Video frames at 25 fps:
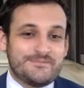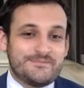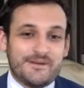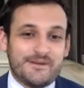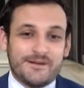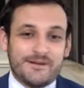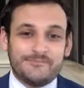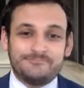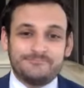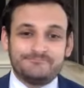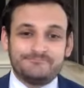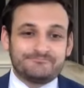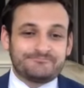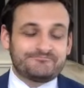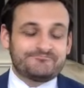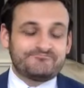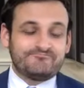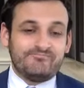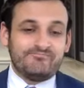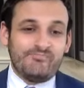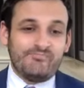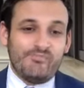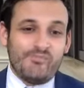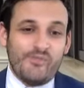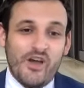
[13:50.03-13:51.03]
But
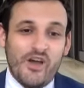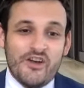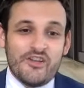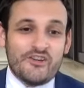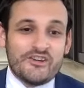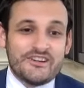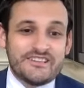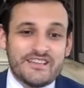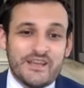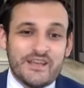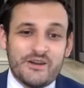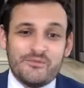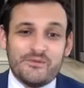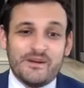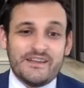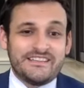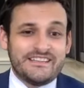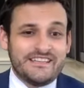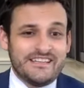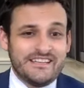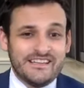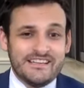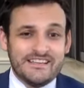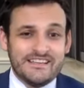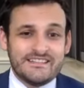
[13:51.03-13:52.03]
on our side,
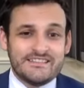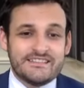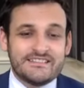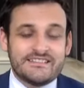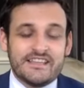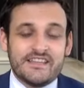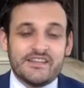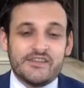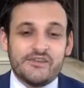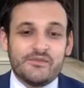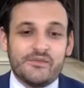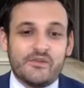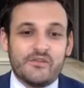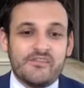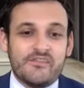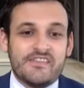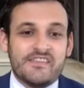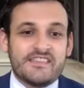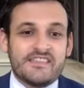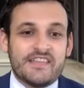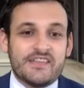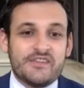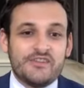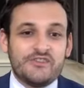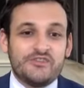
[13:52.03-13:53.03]
Wendy, just thank you for everything
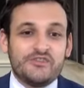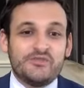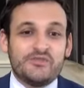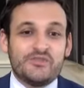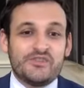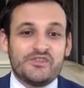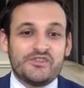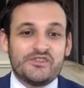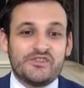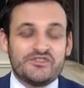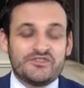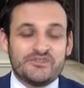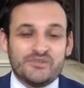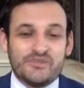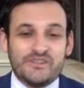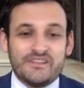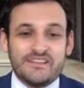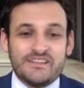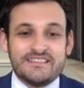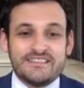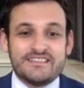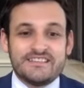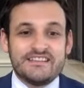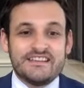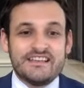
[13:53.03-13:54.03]
that you do with your
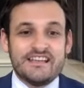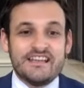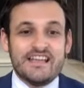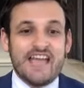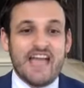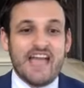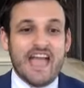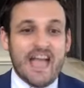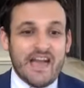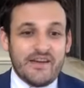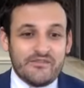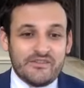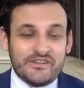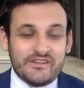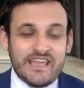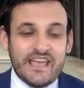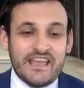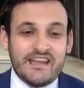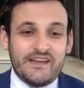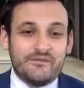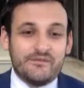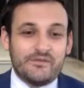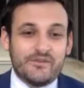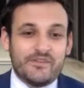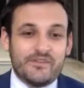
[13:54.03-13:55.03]
students,
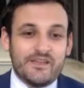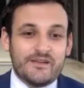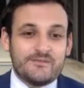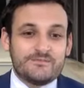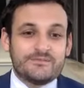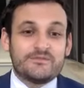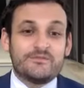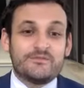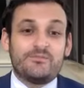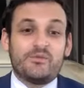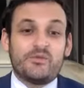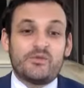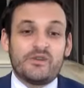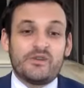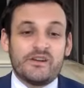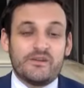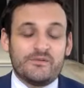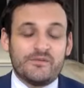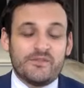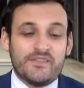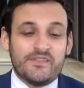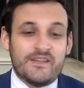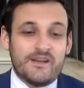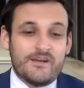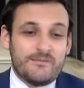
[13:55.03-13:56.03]
advocating for them, supporting
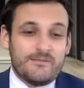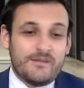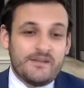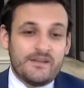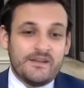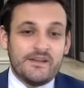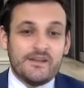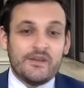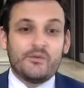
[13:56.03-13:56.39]
for them.